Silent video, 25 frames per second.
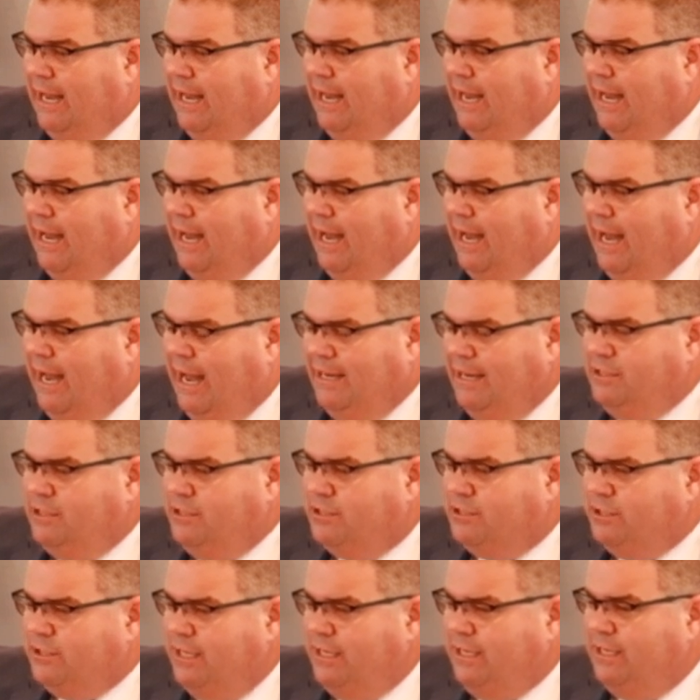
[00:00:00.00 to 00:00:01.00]
I just
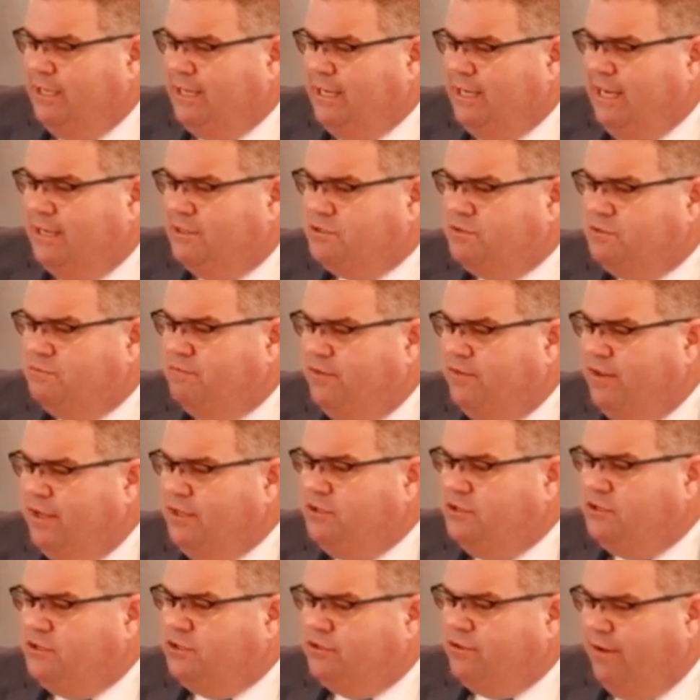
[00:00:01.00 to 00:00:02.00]
need to get some things
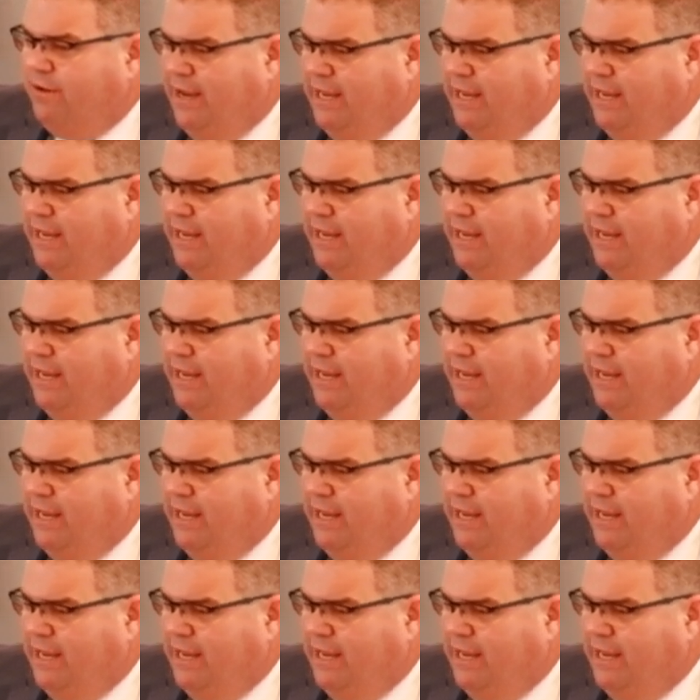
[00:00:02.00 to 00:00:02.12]
straight.